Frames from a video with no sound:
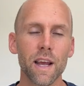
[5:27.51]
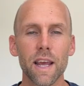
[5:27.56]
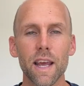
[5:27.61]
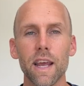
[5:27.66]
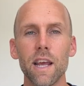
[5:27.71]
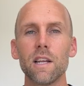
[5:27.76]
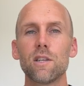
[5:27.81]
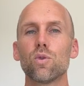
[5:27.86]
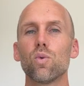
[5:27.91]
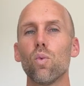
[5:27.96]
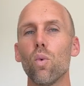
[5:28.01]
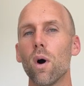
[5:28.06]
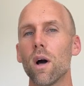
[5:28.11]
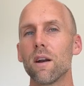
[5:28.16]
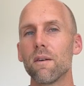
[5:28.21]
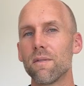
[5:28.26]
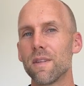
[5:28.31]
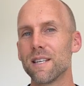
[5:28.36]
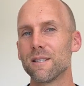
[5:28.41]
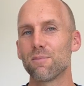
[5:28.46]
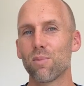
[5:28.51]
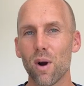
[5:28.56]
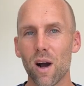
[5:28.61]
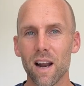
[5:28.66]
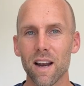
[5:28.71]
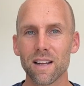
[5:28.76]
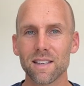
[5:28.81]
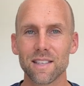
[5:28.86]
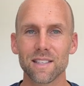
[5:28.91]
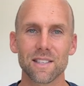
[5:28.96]
Each one of these
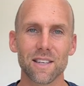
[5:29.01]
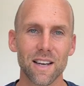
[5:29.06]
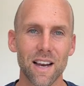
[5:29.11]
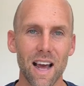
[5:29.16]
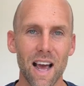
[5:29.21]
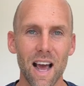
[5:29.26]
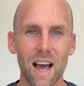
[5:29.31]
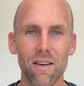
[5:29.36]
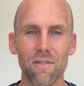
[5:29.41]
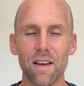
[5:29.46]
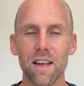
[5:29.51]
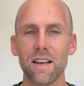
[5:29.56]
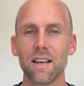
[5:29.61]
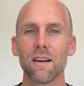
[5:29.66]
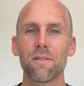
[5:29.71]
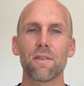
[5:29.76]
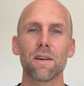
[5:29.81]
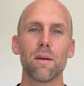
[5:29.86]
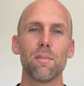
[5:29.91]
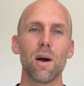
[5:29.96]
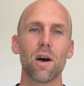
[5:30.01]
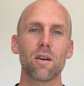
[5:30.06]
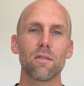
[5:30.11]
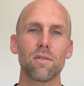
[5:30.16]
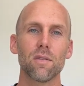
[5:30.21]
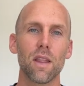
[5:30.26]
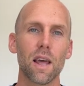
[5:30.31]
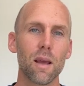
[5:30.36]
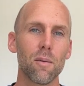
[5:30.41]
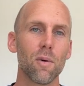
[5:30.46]
products is gonna have a different amount
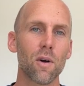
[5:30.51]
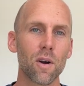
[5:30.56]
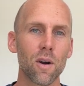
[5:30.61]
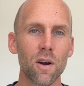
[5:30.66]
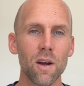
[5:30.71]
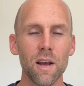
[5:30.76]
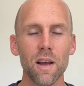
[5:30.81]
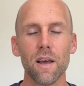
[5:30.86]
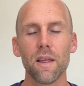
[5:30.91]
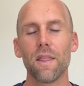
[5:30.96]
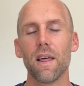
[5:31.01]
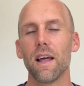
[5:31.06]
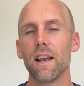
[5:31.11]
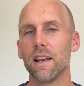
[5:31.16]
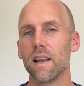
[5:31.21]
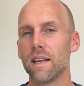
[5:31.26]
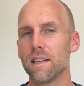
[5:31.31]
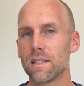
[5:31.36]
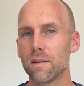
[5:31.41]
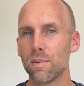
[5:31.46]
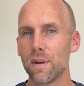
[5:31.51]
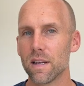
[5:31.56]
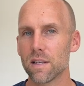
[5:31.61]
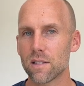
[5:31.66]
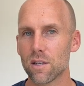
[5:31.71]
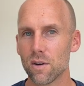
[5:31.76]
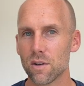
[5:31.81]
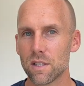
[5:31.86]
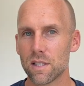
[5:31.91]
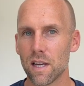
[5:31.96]
of labor that needs to be
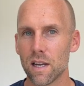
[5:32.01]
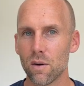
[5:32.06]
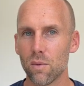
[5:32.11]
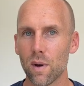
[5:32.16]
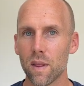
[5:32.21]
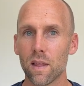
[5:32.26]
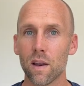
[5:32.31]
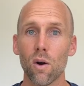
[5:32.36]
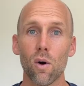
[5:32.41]
associated with it,